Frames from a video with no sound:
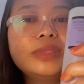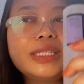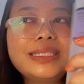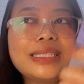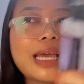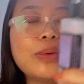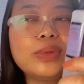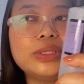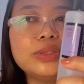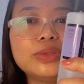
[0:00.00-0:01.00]
this I
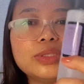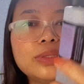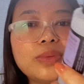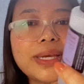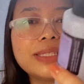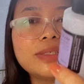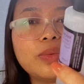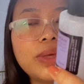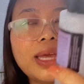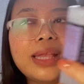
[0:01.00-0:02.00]
will use twice a
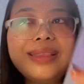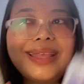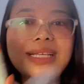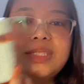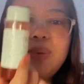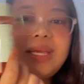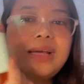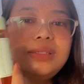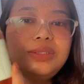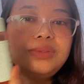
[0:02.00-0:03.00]
week, and next week
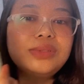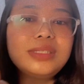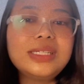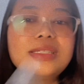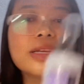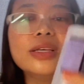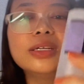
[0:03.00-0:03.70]
I'll use this.